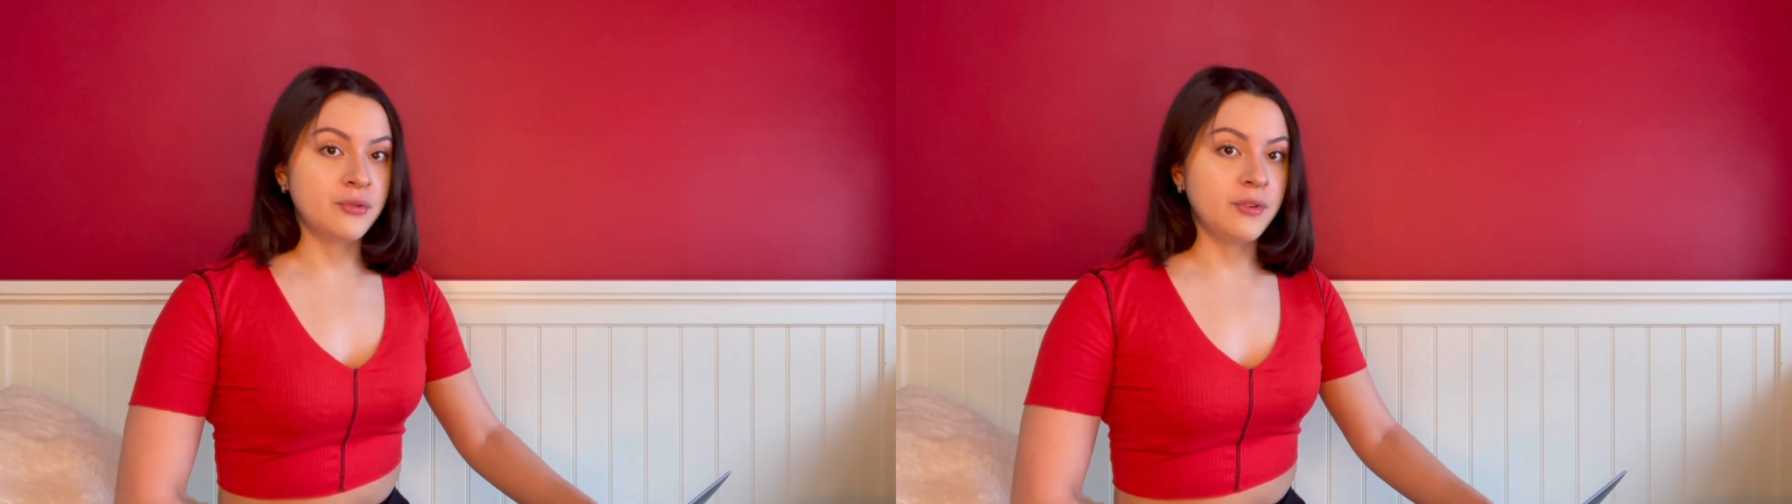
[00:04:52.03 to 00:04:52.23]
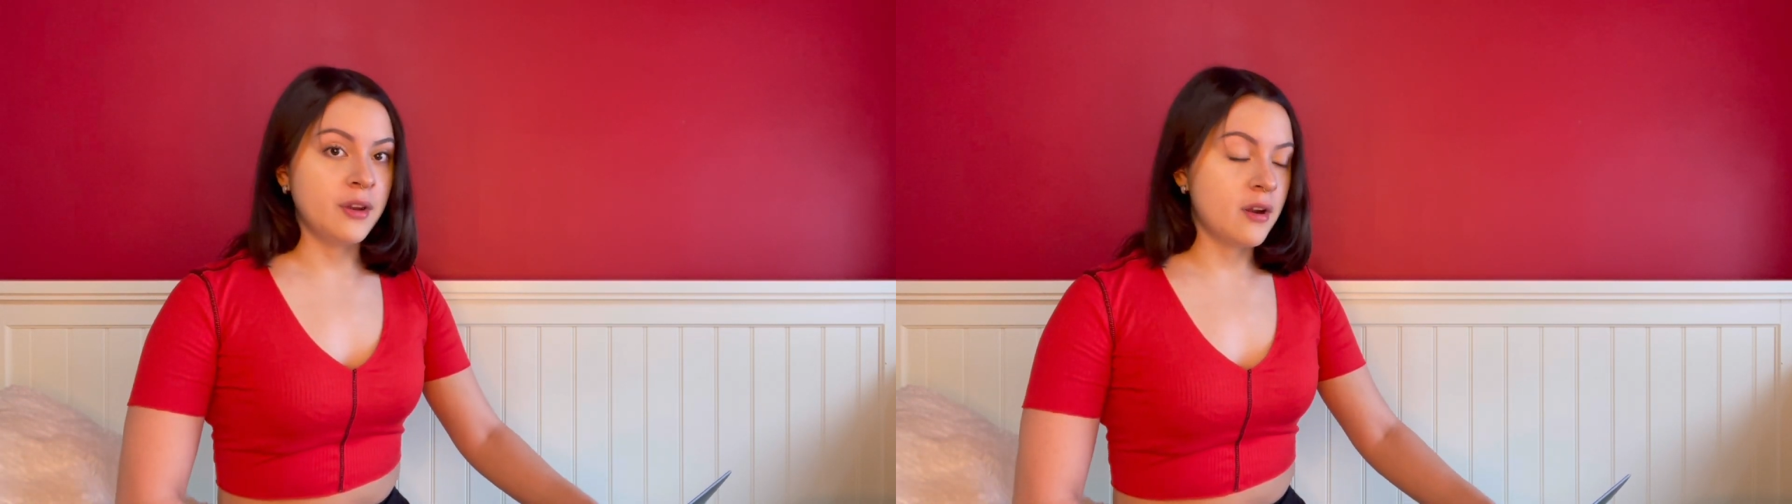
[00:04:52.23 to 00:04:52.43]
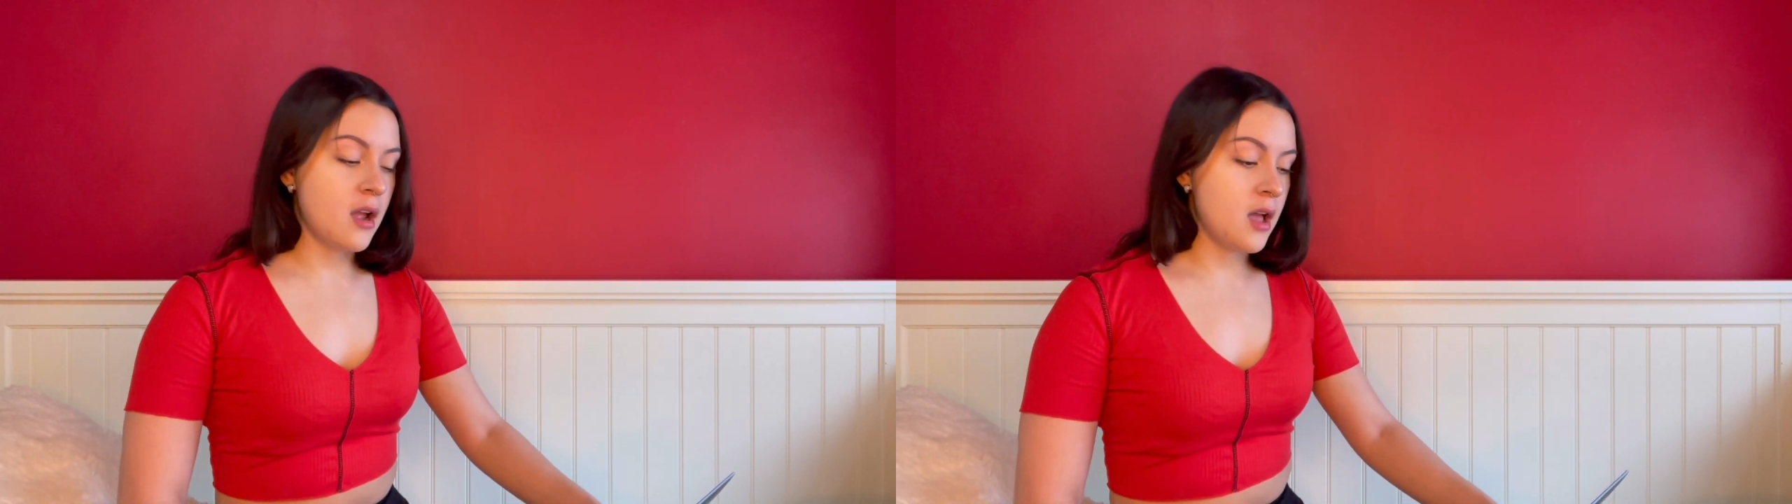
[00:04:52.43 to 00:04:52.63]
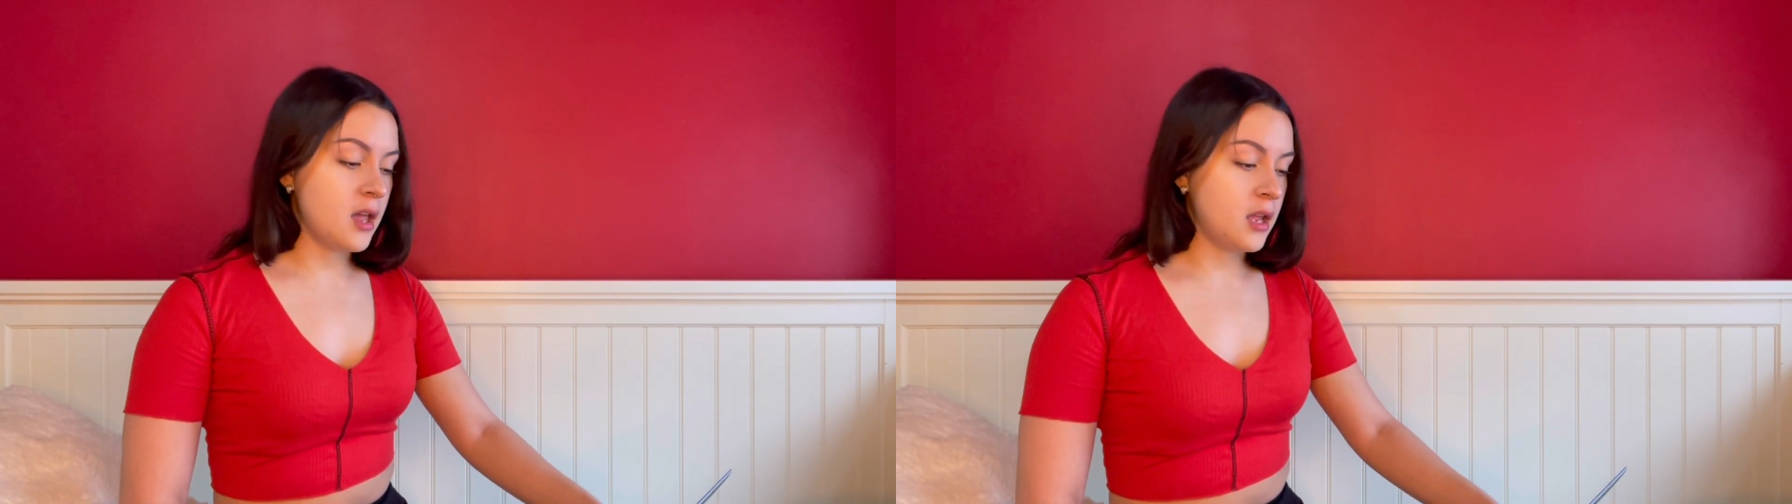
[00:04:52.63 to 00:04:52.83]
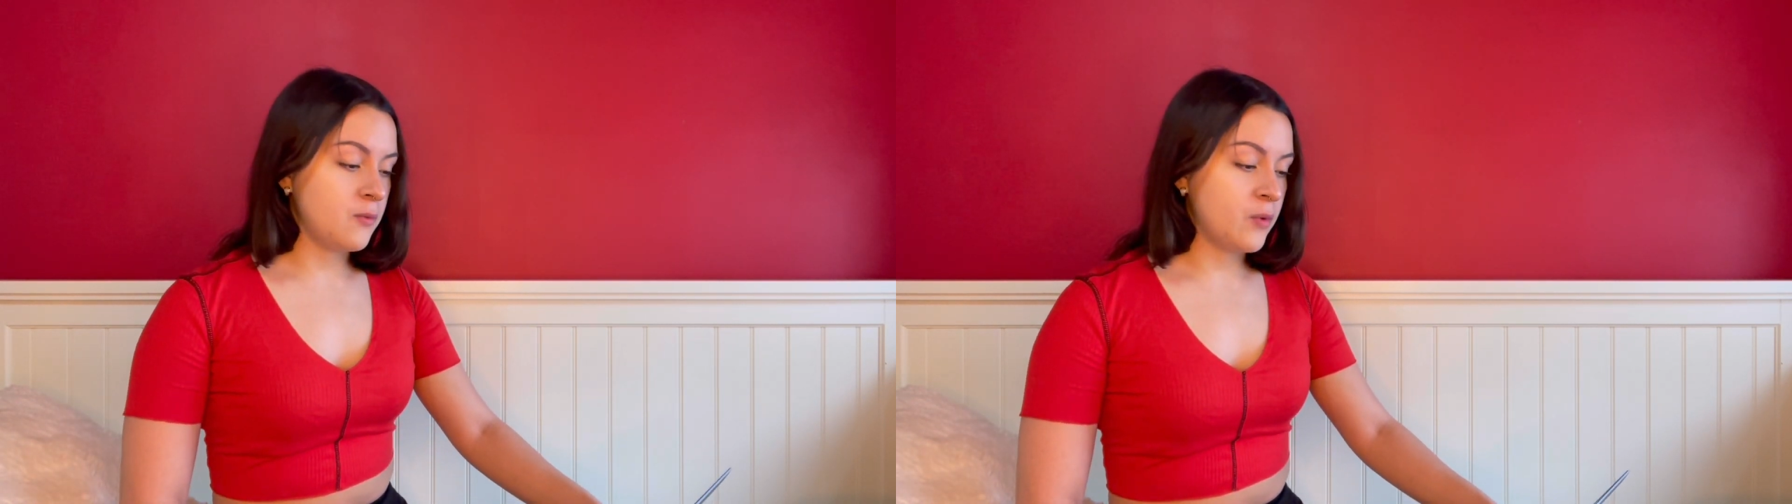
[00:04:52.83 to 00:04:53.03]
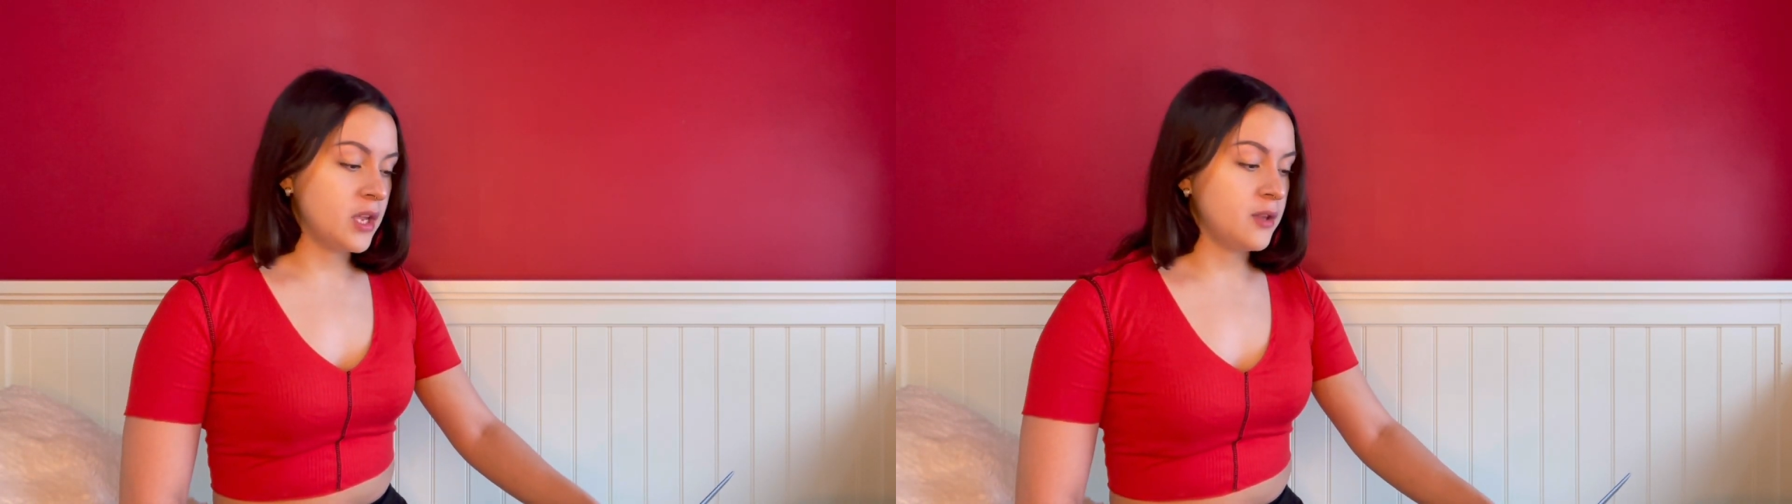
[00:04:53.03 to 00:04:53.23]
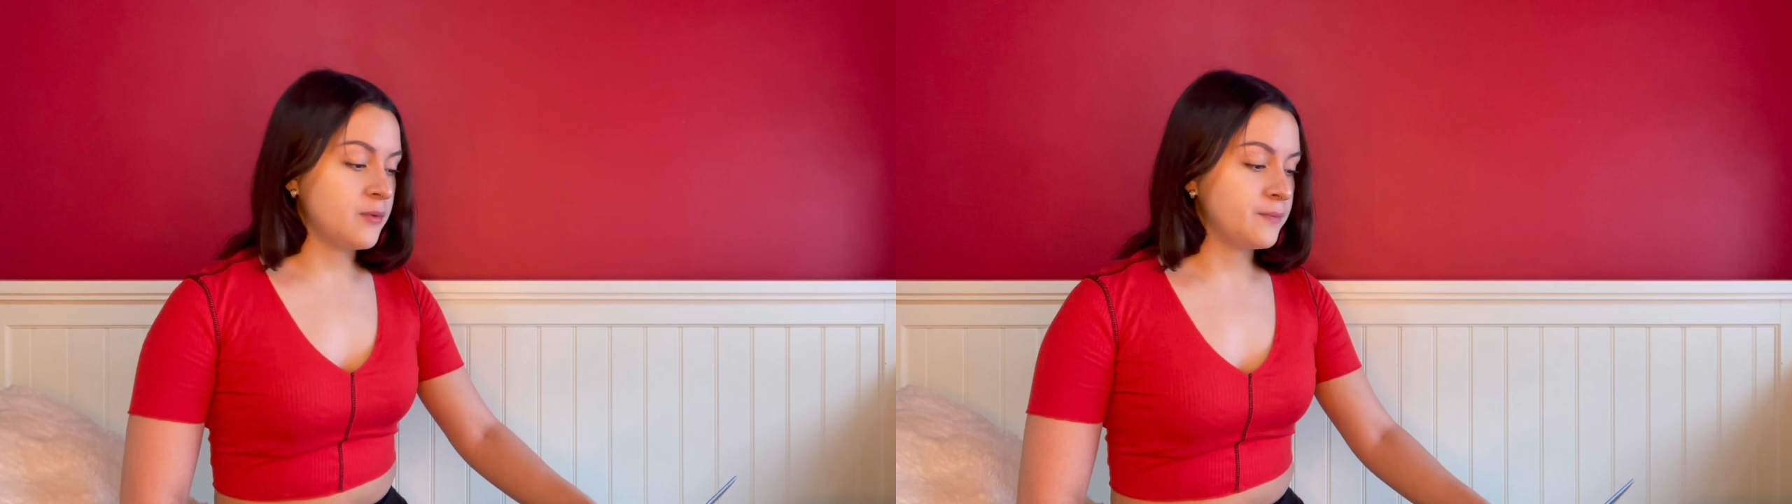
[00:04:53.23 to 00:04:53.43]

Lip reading: career at NYU.